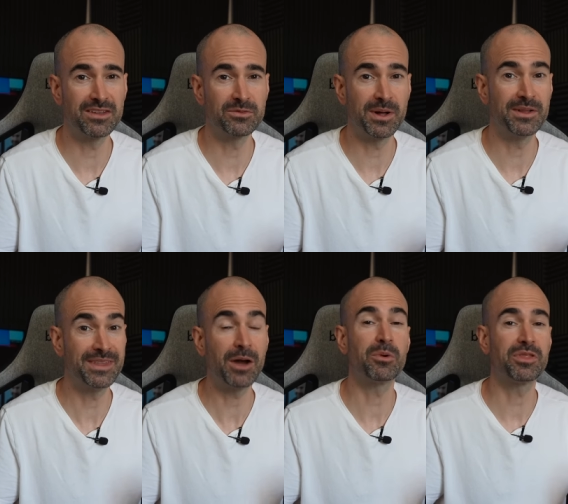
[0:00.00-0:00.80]
as well,
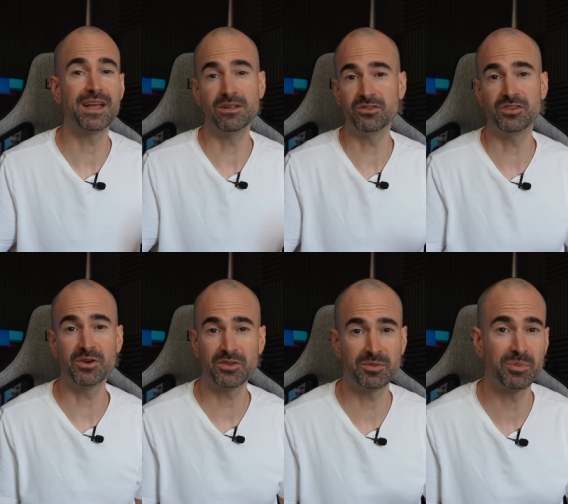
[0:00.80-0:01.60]
now with
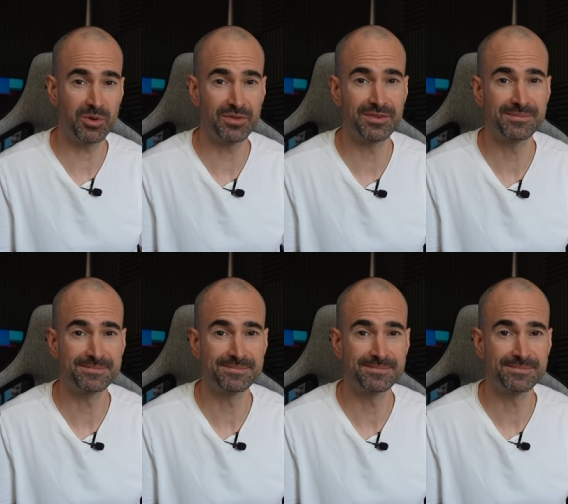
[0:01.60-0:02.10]
HDR support.